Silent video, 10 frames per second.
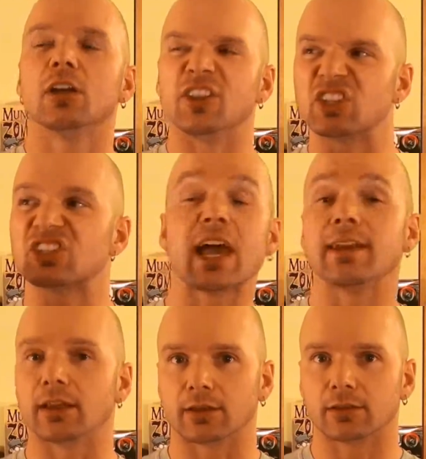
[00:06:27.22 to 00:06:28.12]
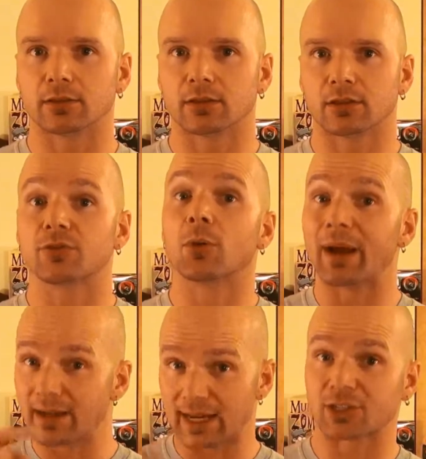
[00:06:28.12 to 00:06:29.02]
the setting for my
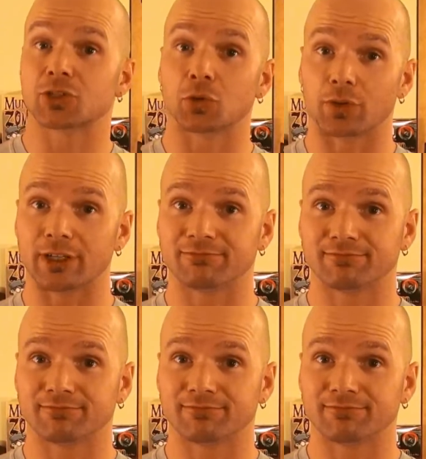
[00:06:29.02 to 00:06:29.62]
next story.